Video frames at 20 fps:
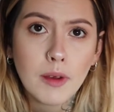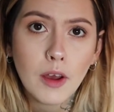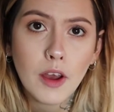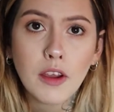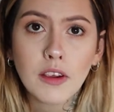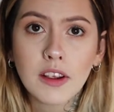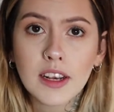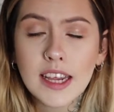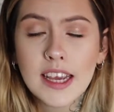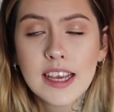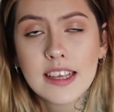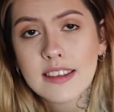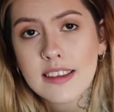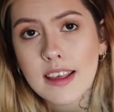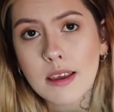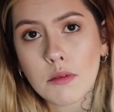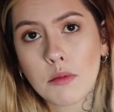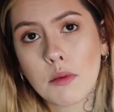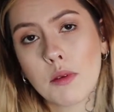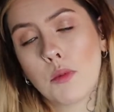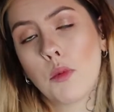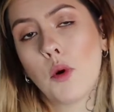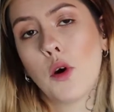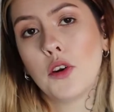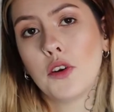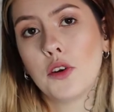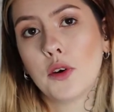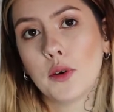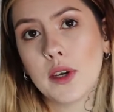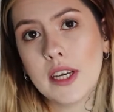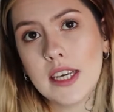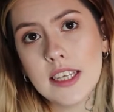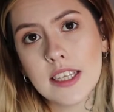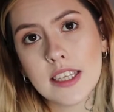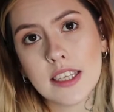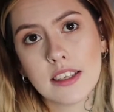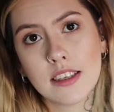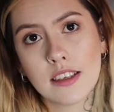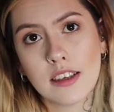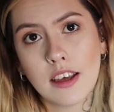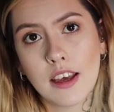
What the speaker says: Oakley sleeps with white noise